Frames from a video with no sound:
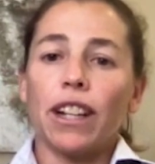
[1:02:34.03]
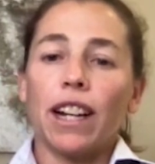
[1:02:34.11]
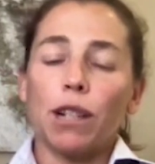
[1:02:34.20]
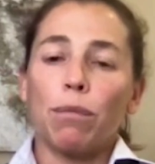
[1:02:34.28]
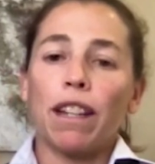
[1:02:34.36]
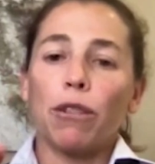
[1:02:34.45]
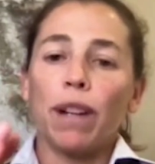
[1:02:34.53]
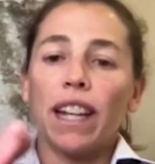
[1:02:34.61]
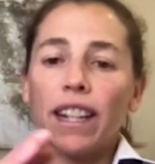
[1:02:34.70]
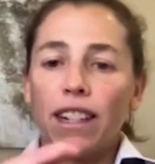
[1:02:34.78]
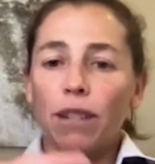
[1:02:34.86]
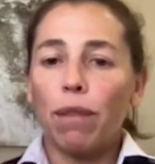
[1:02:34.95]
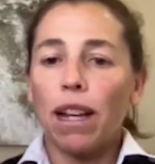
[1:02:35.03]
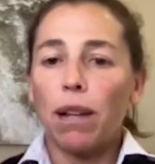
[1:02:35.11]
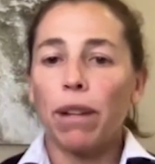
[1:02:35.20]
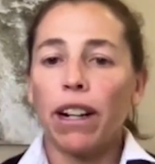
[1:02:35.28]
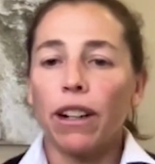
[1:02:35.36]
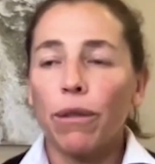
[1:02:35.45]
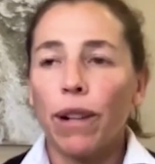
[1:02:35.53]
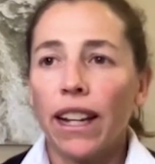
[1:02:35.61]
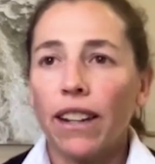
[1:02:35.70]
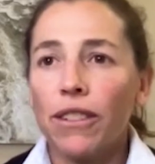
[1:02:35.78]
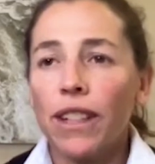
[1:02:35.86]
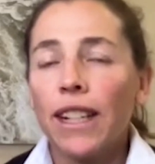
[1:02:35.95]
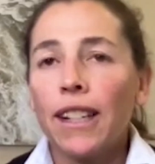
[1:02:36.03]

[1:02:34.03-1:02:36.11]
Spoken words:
caused by the wind and make bigger waves.